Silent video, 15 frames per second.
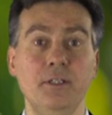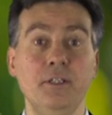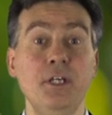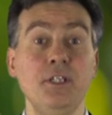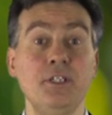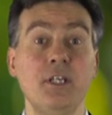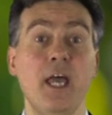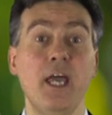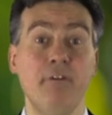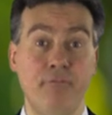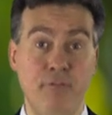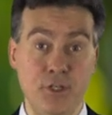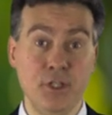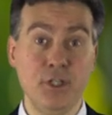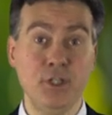These
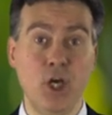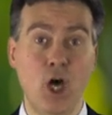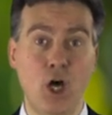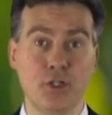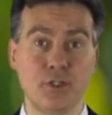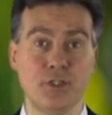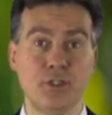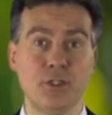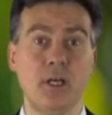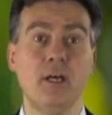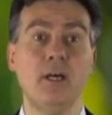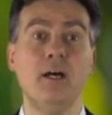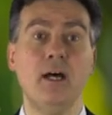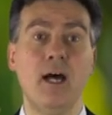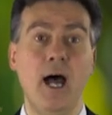efficient costs
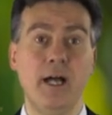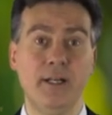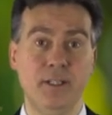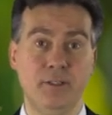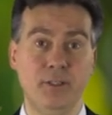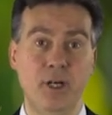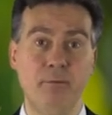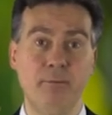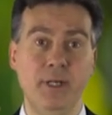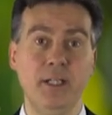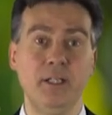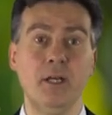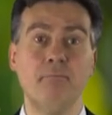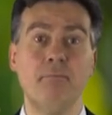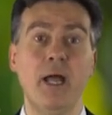are determined